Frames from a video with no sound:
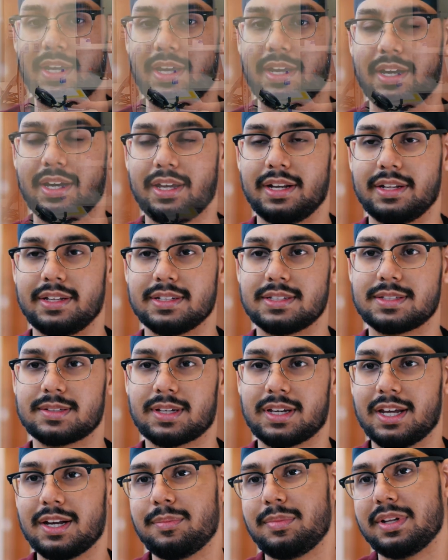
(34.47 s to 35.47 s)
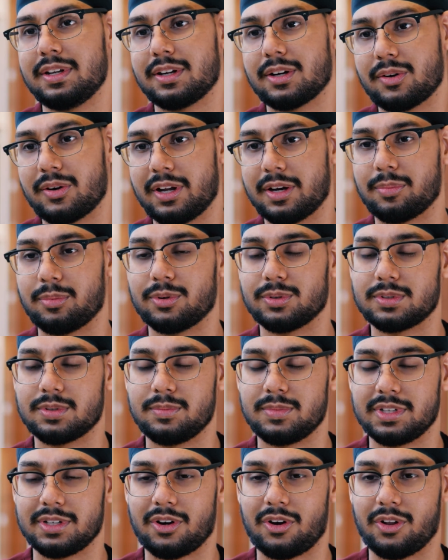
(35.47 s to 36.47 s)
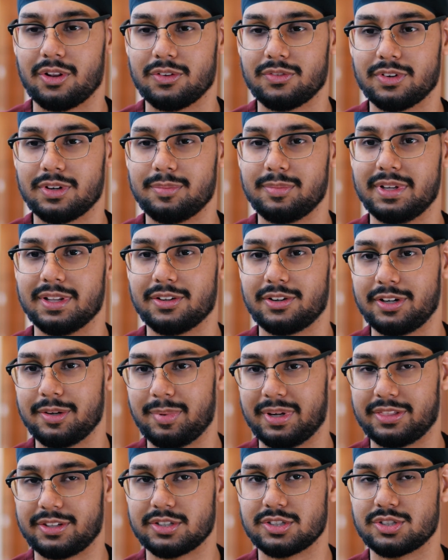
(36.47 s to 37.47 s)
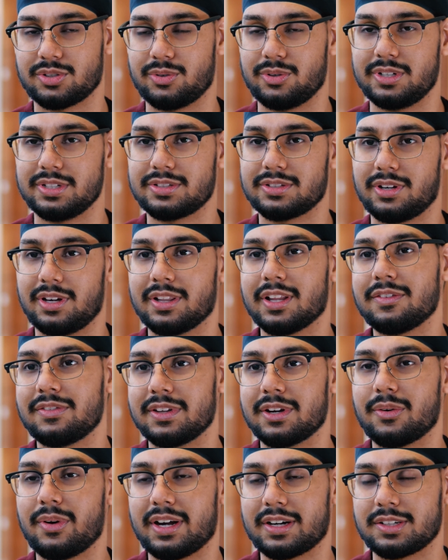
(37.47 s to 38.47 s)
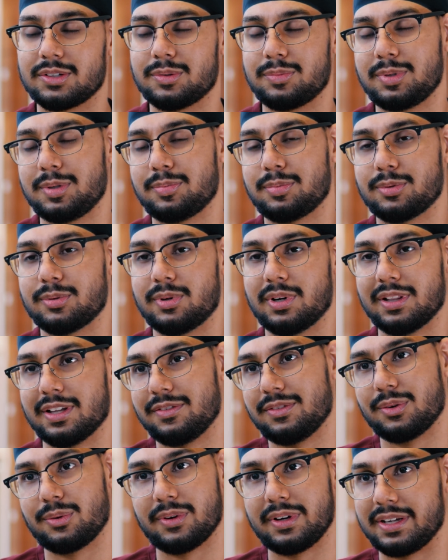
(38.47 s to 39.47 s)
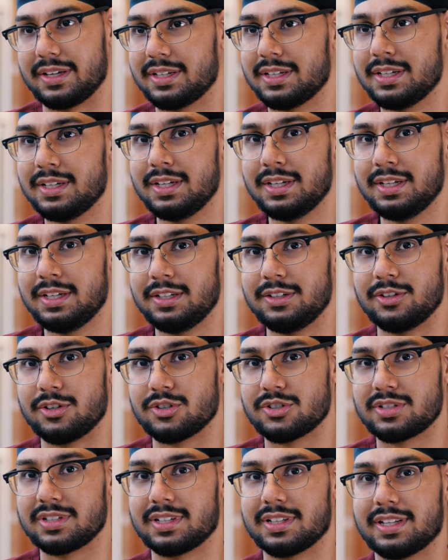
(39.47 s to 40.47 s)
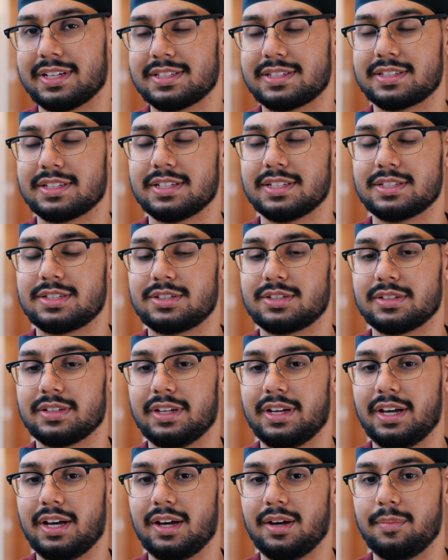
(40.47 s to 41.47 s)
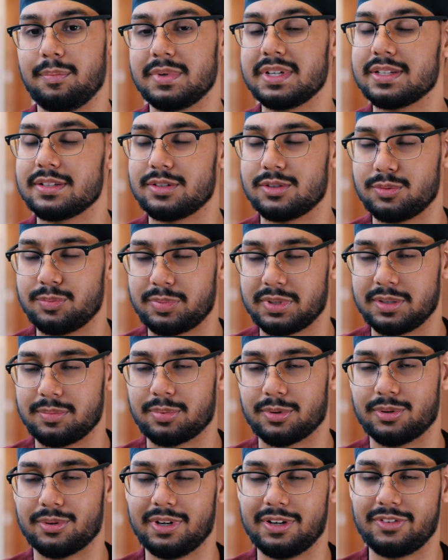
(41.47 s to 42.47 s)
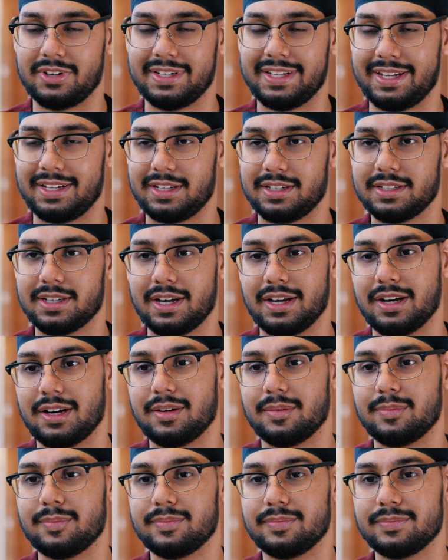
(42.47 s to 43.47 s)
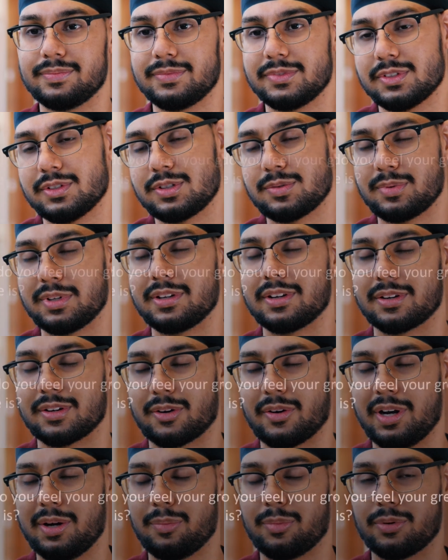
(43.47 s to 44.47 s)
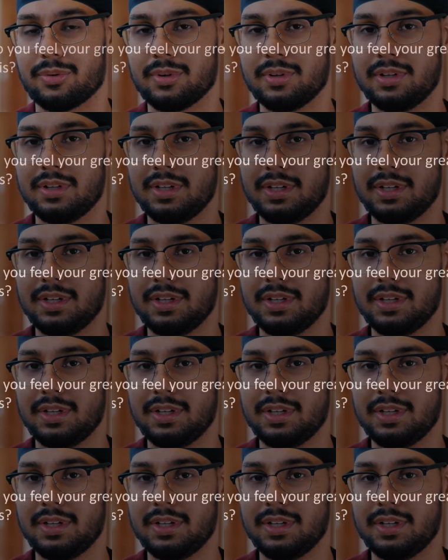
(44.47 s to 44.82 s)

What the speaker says: and it's kind of been incredible to meet all of them and learn about their stories. So I love interacting with people. I love the way nursing lets us meet new people every day. So it's been incredible.